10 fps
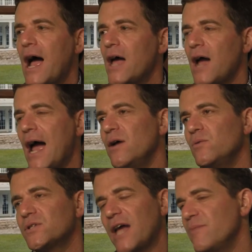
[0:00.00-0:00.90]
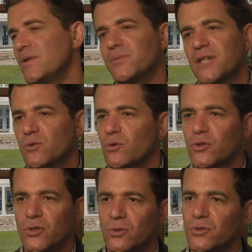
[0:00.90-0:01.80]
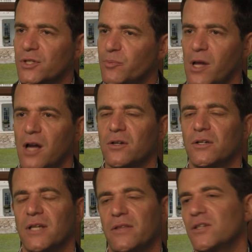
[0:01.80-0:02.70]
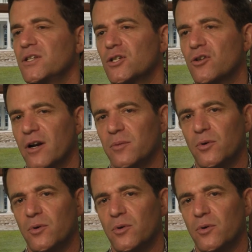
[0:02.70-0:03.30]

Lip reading: I've been obsessed with her too since Blockers. I think she's incredible.